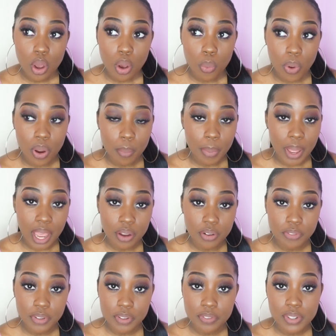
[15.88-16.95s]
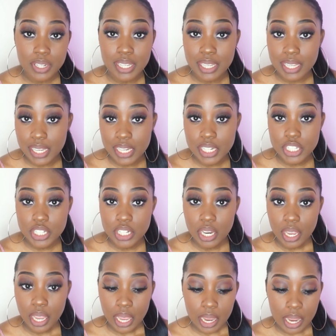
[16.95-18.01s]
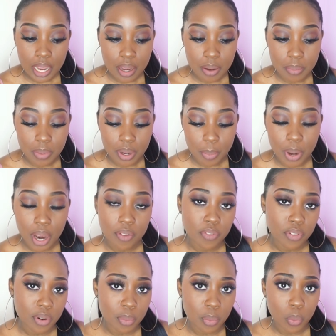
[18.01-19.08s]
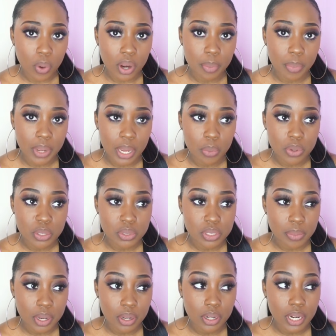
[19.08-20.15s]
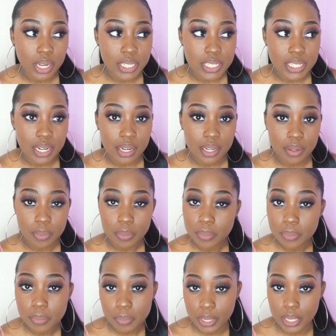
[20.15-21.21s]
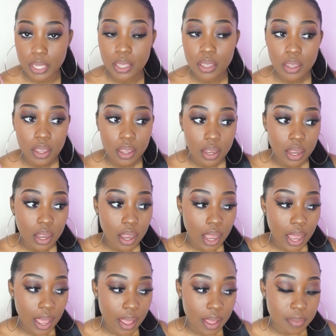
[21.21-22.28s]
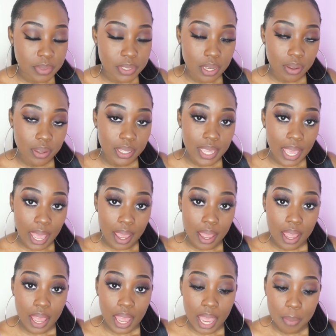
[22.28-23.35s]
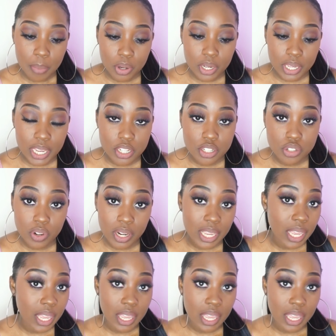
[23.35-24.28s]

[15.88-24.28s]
£1.50 each, apart from one pair which was about 99p. So yeah, I'm gonna get straight